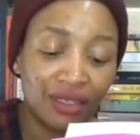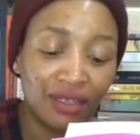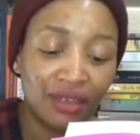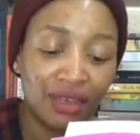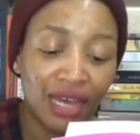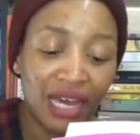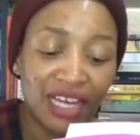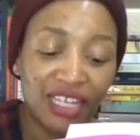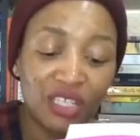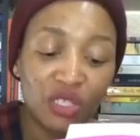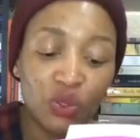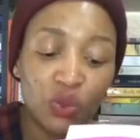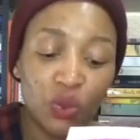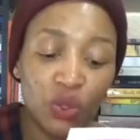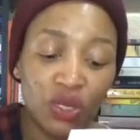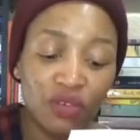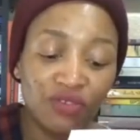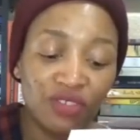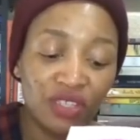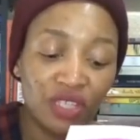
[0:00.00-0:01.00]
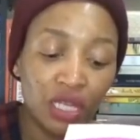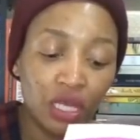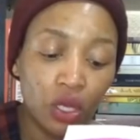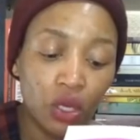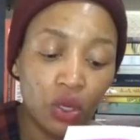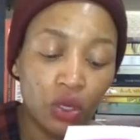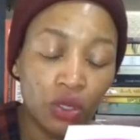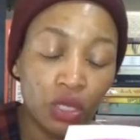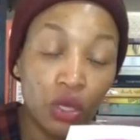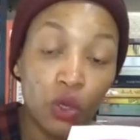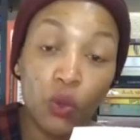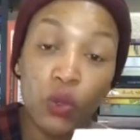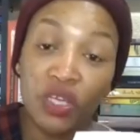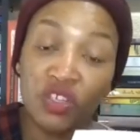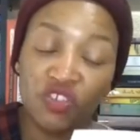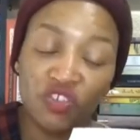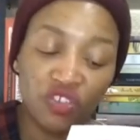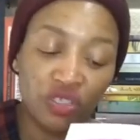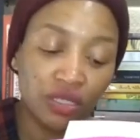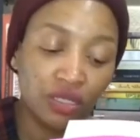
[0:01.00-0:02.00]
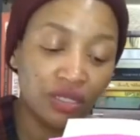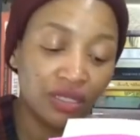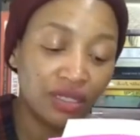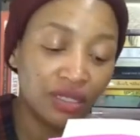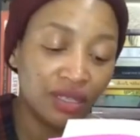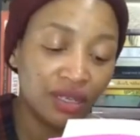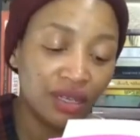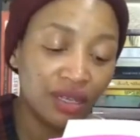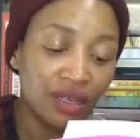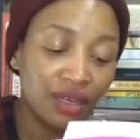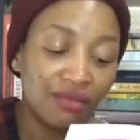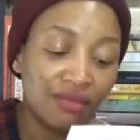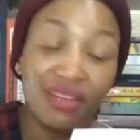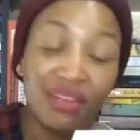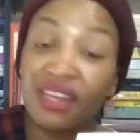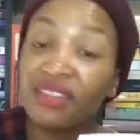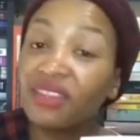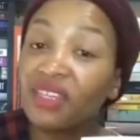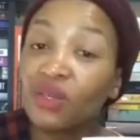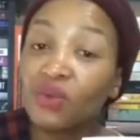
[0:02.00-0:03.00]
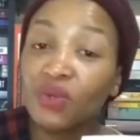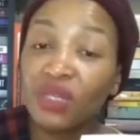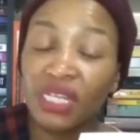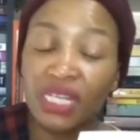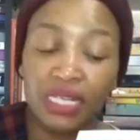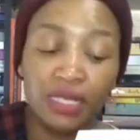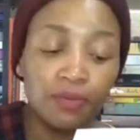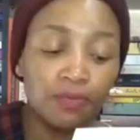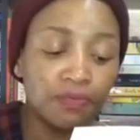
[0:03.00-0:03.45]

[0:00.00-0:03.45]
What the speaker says: I swerved the question. Nothing really.